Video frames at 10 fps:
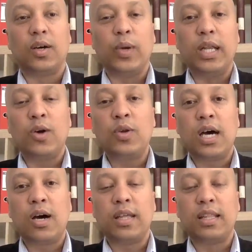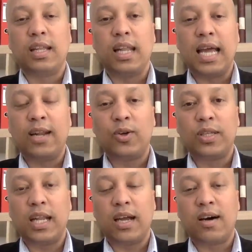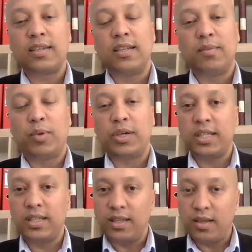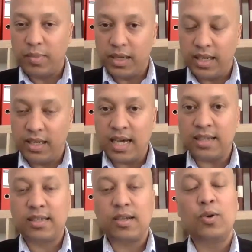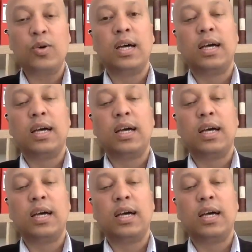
We know now that the landlord can ask a deposit and typically does so.